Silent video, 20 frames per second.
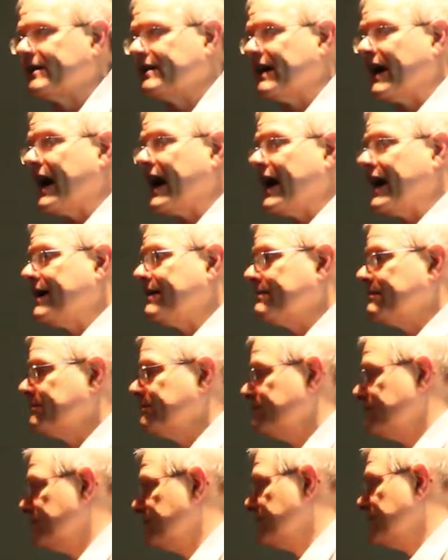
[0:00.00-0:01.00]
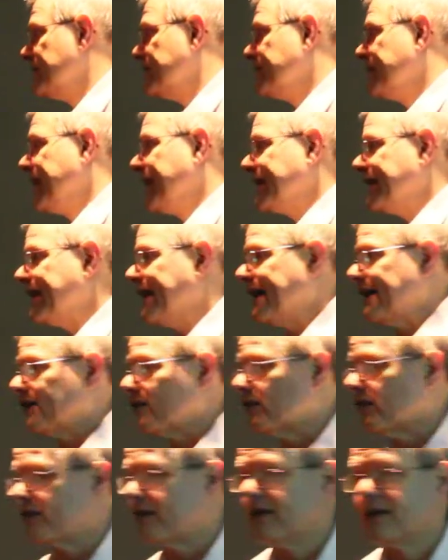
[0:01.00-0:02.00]
and I'm in that
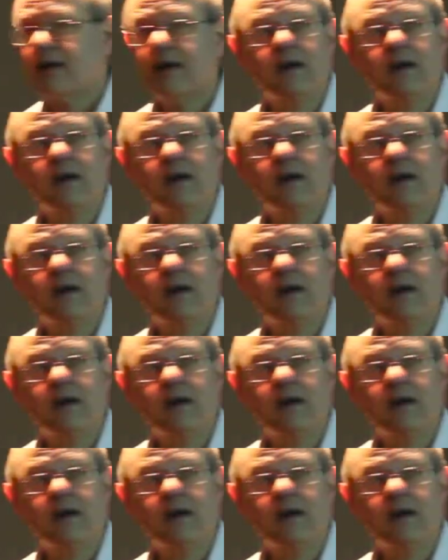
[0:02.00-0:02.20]
category,